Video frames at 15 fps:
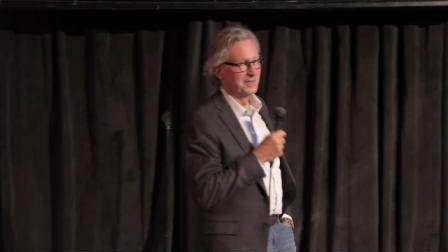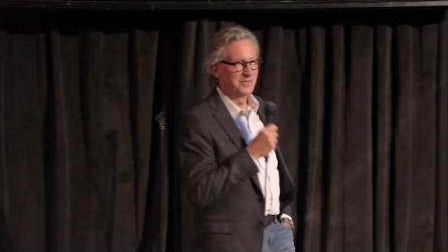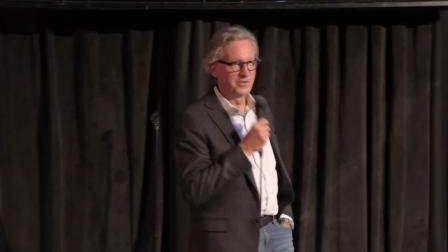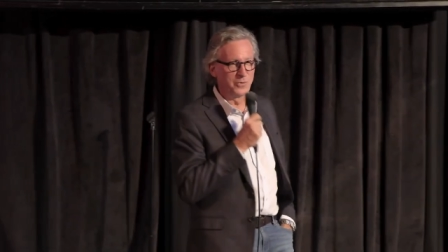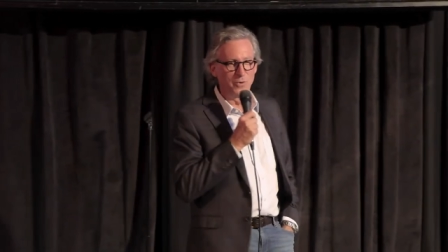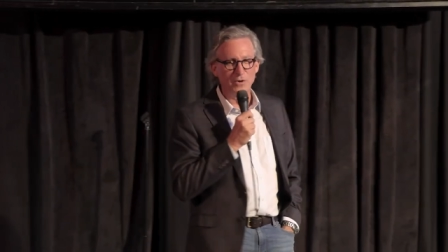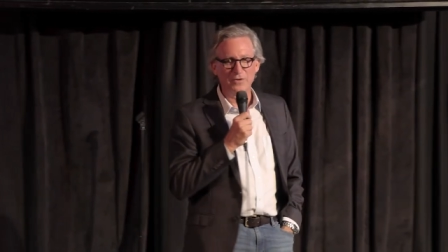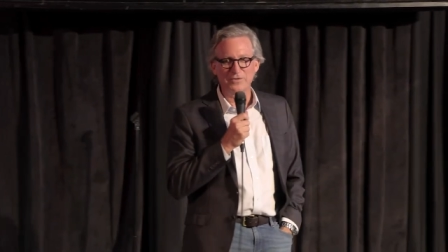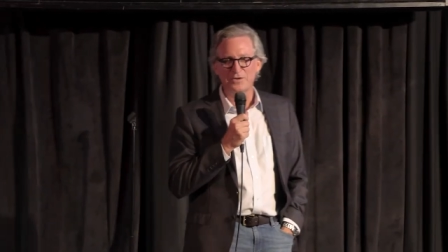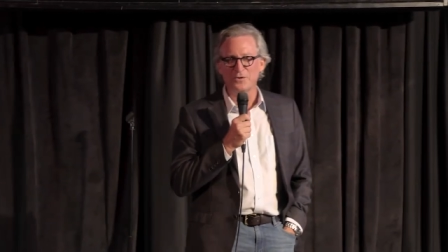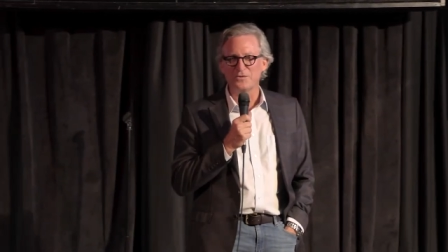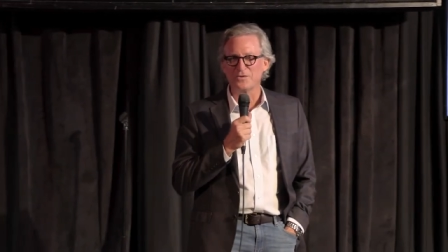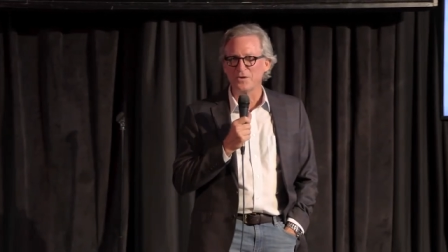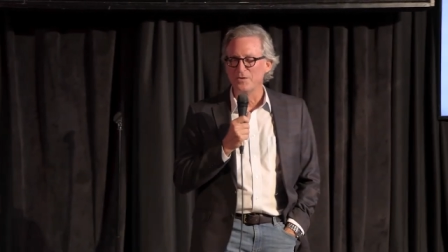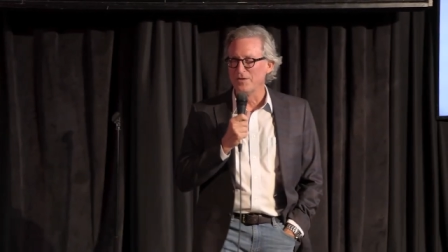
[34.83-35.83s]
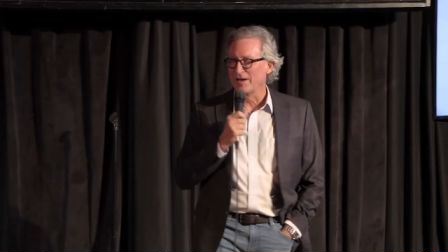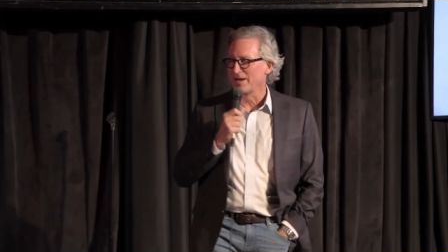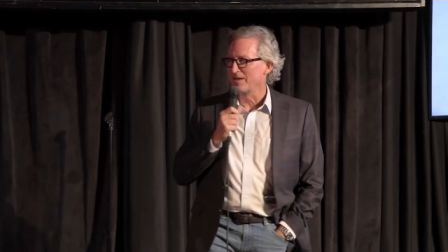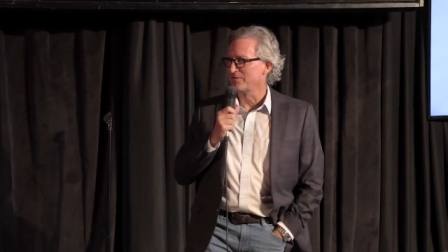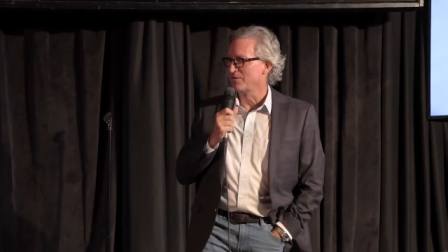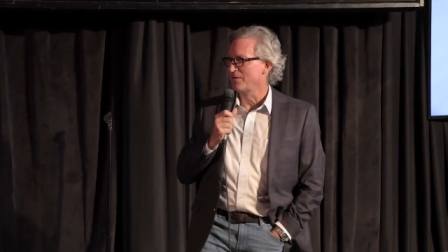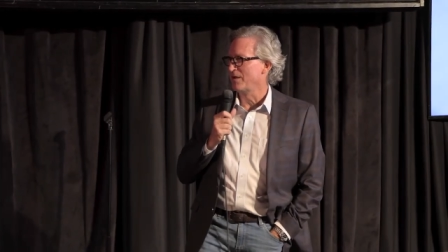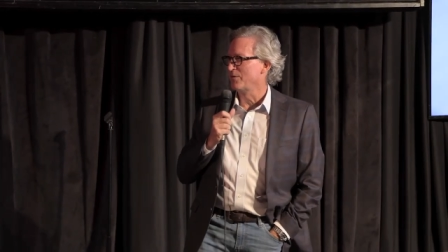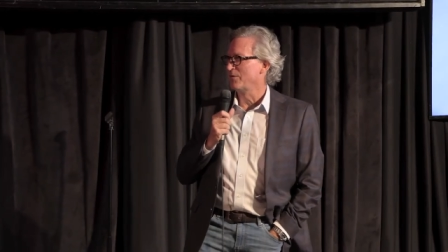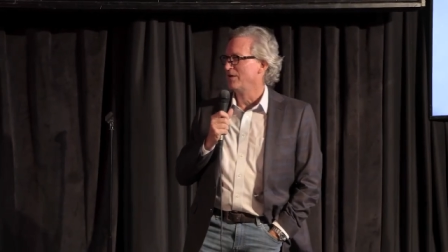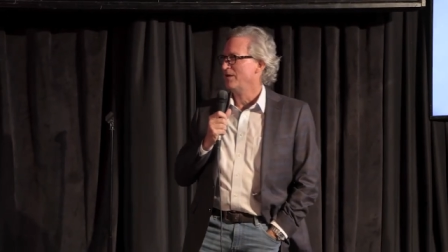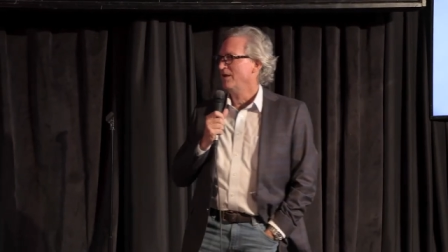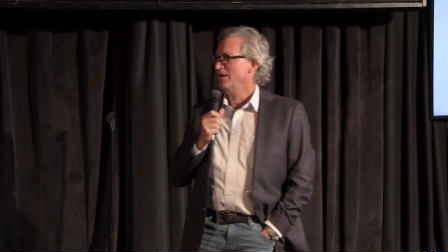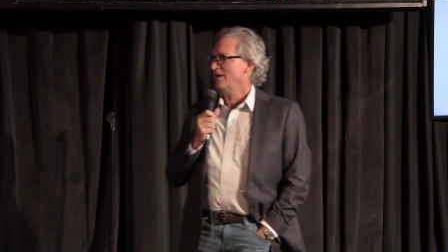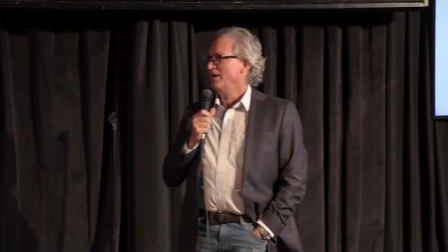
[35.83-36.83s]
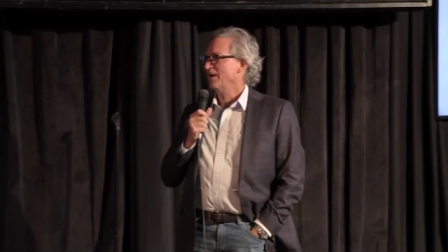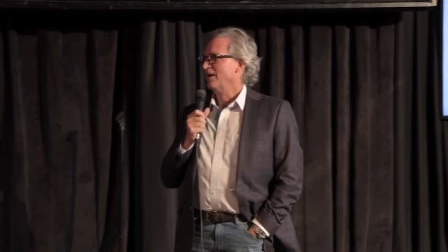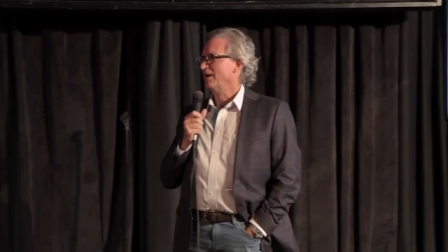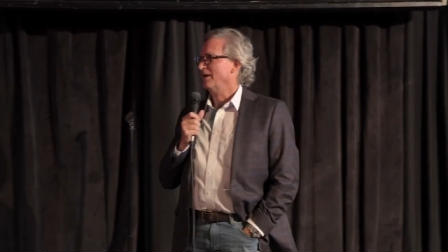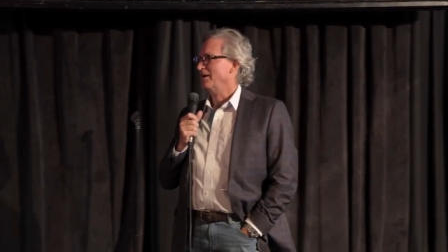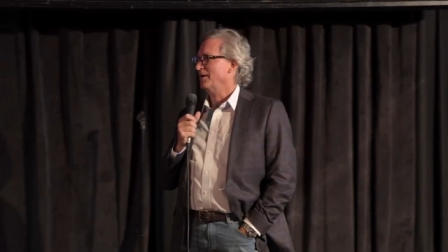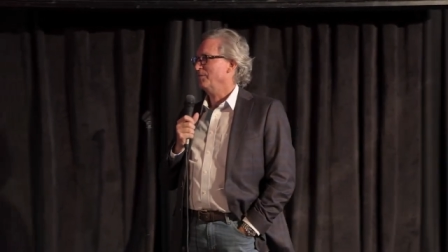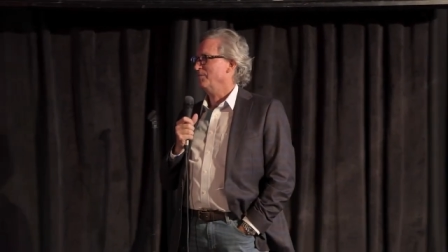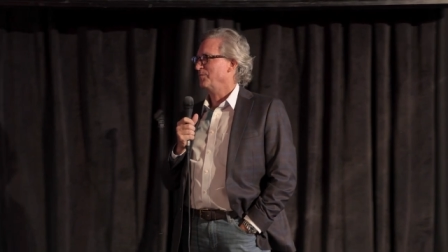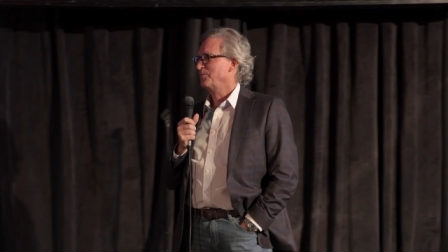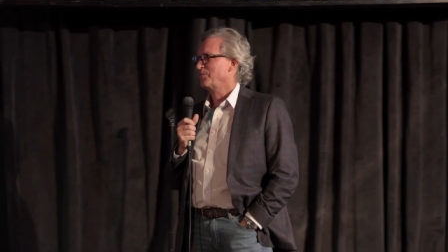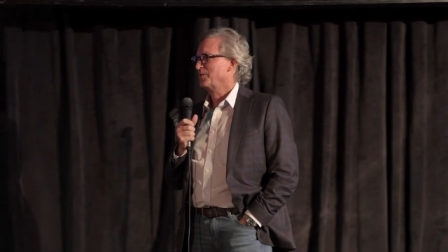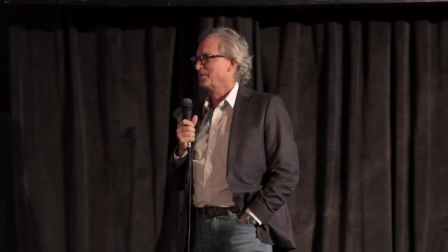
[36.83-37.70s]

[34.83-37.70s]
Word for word: too, too soon, I guess, on that one. Um,